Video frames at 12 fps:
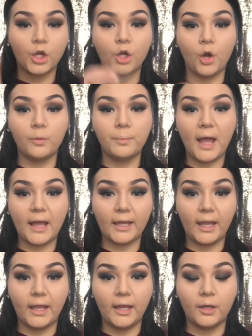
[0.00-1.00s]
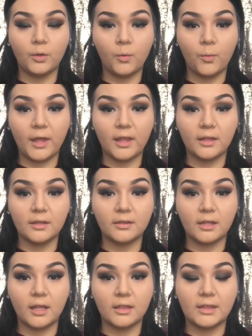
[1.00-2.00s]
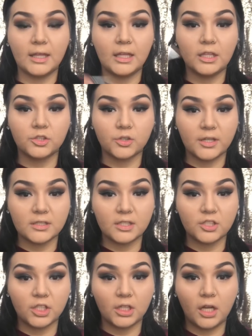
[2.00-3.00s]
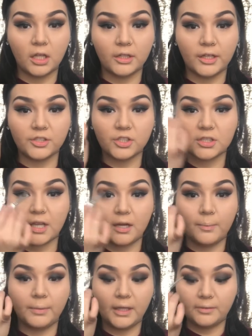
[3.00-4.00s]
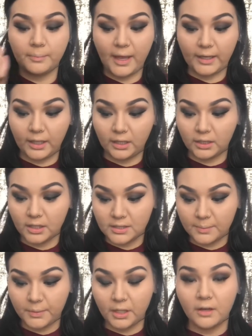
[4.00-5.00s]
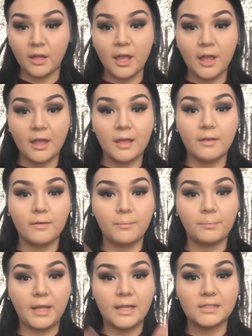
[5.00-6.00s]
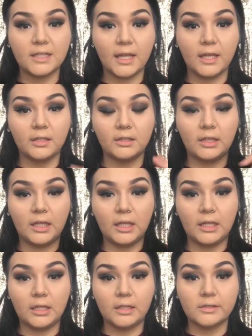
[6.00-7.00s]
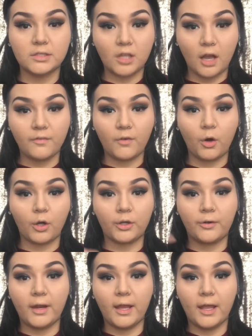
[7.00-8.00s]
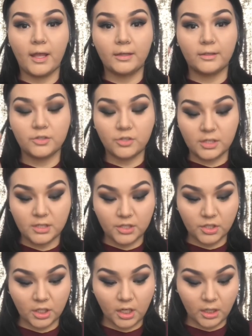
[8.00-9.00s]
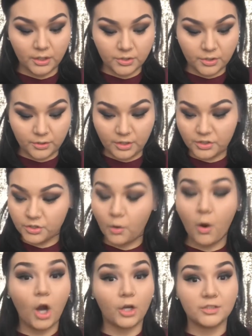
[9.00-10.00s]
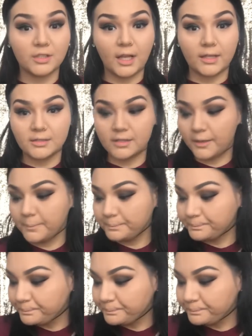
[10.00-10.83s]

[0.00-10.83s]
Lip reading: go back in with the transition color and just kind of blend back in, because I'm gonna blend in the soft ochre and the transition color so there's no harsh lines there.